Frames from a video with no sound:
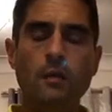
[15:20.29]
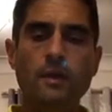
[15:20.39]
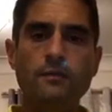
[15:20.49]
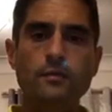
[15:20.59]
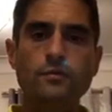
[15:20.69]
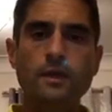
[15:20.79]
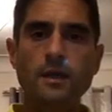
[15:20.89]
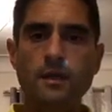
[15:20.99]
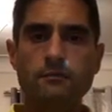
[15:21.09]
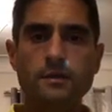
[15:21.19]
If you're
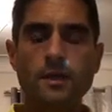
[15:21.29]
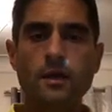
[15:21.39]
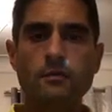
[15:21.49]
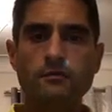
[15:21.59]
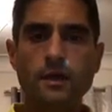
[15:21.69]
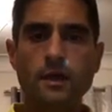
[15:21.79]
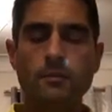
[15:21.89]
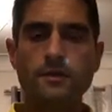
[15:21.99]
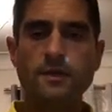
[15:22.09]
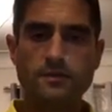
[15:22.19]
drinking every day or every couple of days,